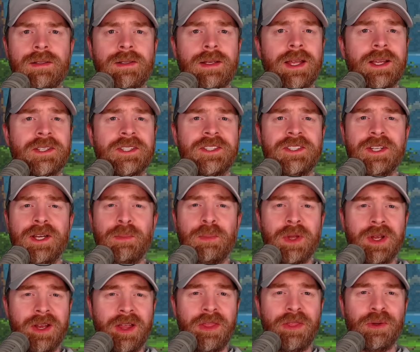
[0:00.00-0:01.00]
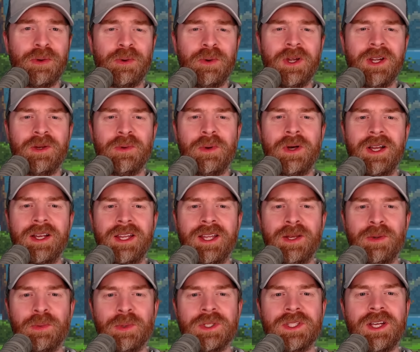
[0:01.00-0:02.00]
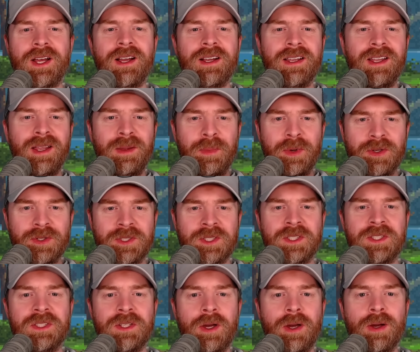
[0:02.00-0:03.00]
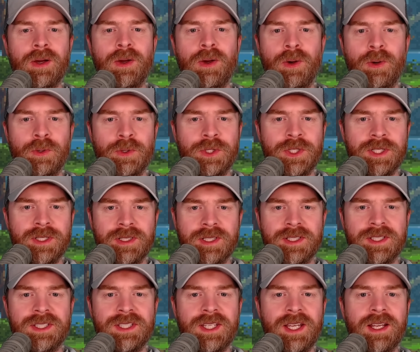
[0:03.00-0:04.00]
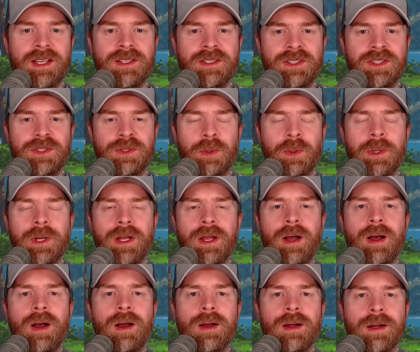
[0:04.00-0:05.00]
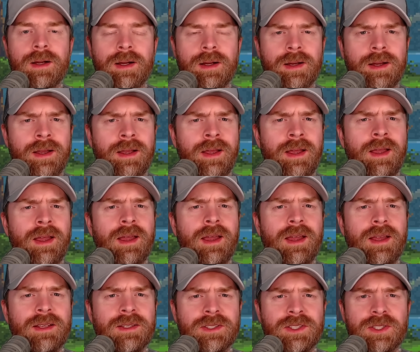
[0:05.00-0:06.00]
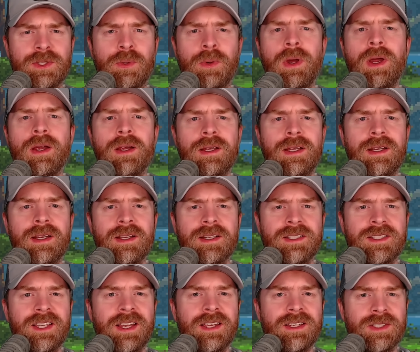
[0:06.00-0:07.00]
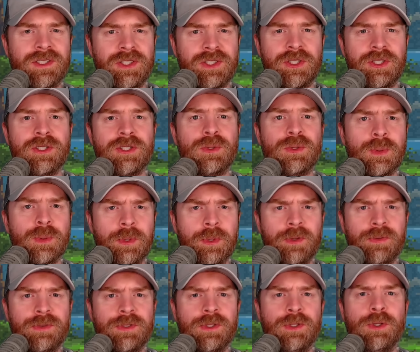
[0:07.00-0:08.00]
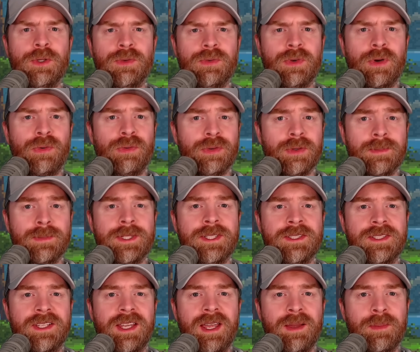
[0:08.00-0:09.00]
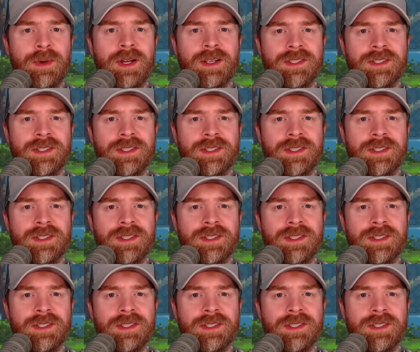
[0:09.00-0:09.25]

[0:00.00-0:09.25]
Next up, another quick one, and we're talking about Star Ocean the Second Story R. And Square Enix has just removed de novo from this game on